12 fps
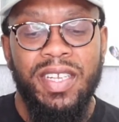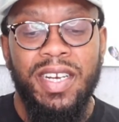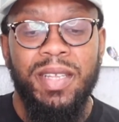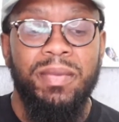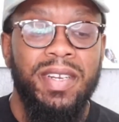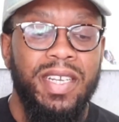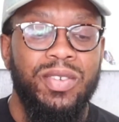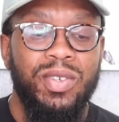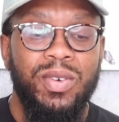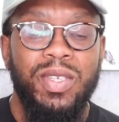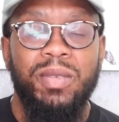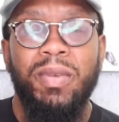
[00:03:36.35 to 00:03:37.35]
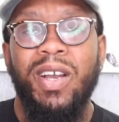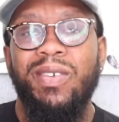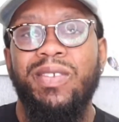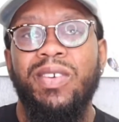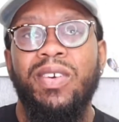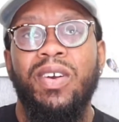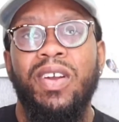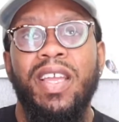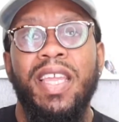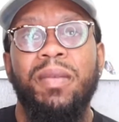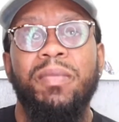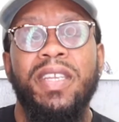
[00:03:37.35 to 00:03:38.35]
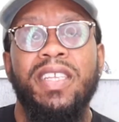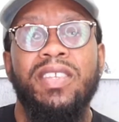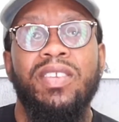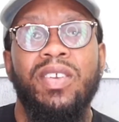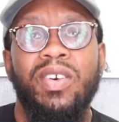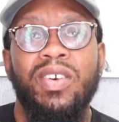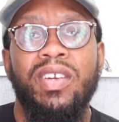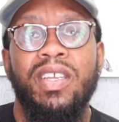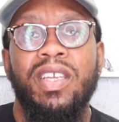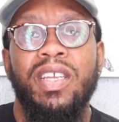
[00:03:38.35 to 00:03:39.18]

The clip that I saw is about 8 minutes long.